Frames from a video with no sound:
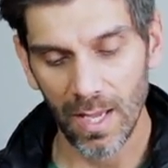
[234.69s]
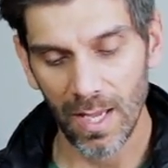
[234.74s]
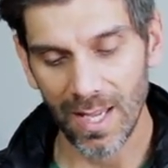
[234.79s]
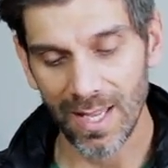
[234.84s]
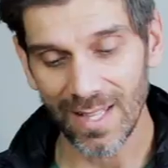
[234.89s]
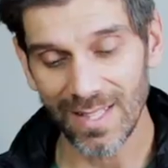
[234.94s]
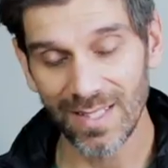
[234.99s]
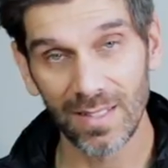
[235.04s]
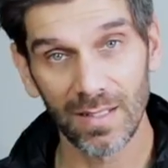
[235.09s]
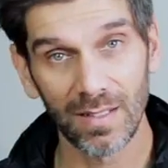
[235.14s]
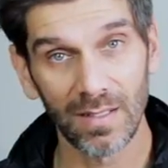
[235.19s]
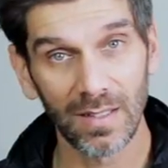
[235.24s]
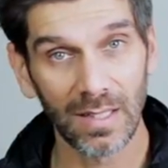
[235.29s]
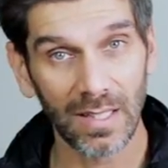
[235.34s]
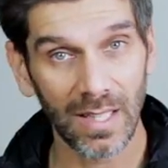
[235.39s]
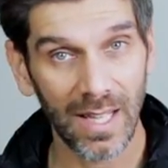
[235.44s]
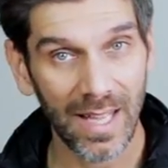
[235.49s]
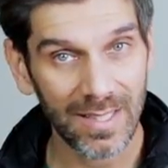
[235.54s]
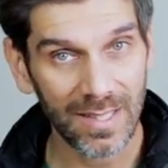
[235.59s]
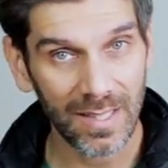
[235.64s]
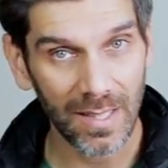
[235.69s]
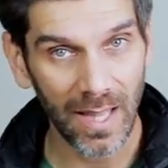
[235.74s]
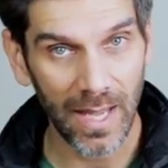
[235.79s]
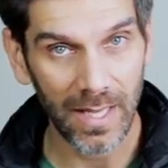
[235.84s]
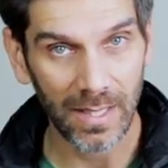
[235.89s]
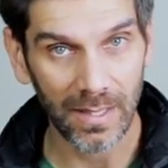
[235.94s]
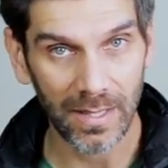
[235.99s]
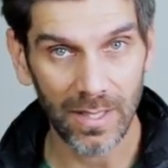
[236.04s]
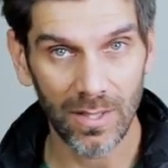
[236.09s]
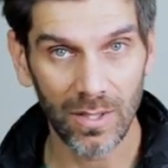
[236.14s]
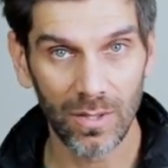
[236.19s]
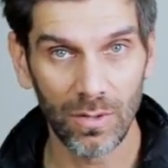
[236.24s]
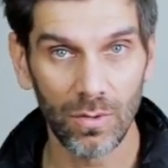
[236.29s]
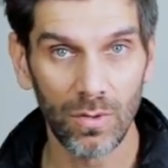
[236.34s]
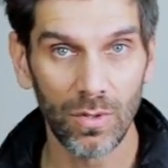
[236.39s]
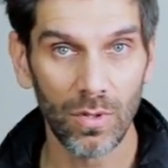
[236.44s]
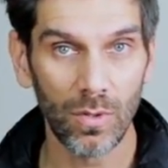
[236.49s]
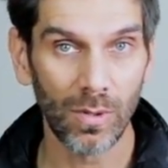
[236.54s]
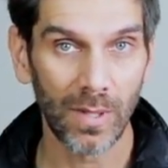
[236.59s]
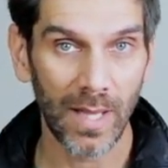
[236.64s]
It's less likely to
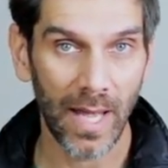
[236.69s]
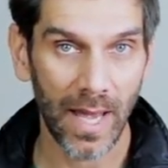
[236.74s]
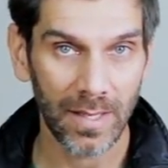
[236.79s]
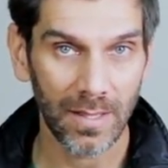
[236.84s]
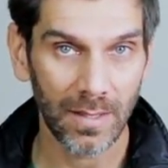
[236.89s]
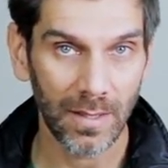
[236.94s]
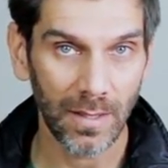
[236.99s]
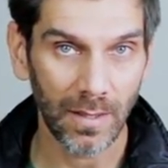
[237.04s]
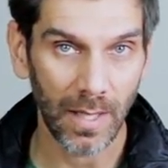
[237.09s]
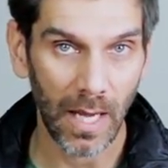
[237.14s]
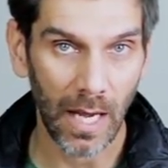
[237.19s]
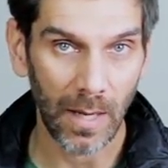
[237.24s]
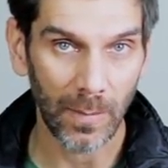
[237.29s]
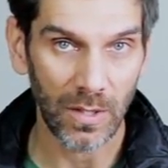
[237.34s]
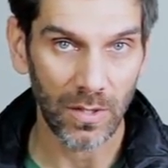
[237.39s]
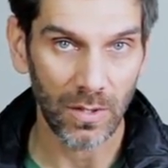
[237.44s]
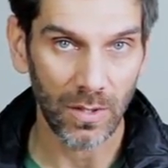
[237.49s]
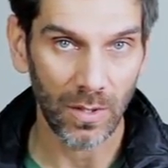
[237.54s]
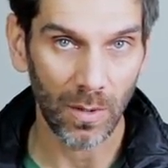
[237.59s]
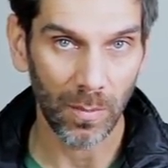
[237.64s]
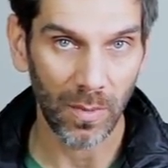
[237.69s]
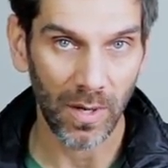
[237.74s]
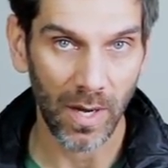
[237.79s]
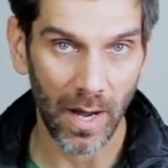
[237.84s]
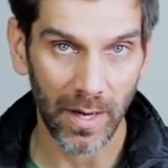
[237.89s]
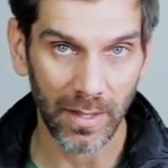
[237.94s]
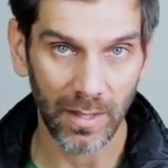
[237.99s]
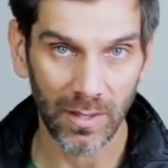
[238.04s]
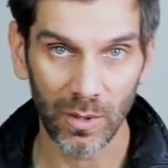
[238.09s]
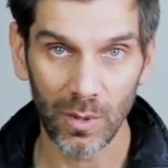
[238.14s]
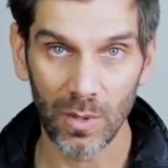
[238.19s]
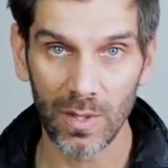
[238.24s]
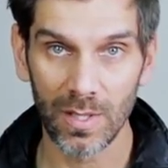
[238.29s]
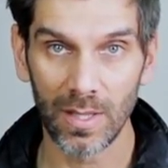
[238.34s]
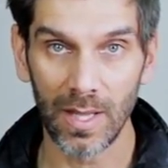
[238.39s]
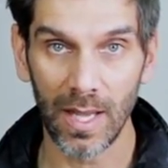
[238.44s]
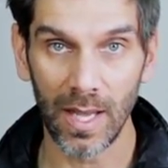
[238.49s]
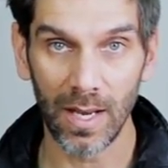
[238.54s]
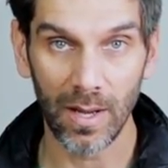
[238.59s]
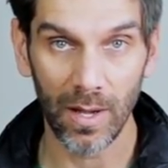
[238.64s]
do lasting damage to your binoculars
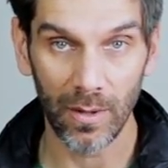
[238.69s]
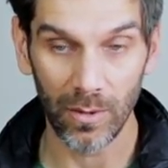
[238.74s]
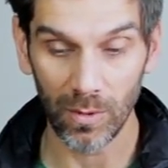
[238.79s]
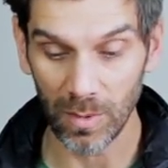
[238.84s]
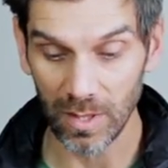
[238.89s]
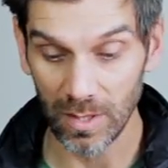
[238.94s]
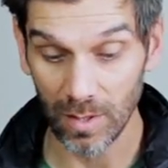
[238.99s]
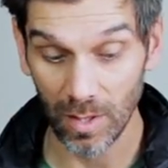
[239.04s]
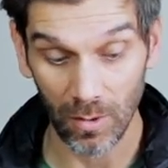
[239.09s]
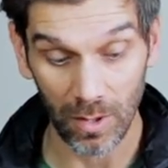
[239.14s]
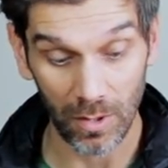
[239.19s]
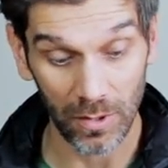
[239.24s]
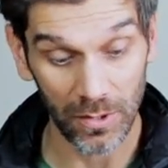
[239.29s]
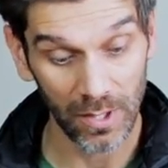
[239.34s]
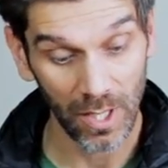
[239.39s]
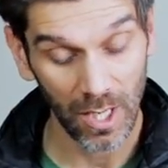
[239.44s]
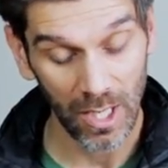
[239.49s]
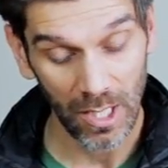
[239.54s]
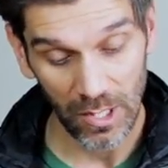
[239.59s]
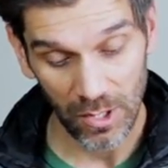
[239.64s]
than other materials.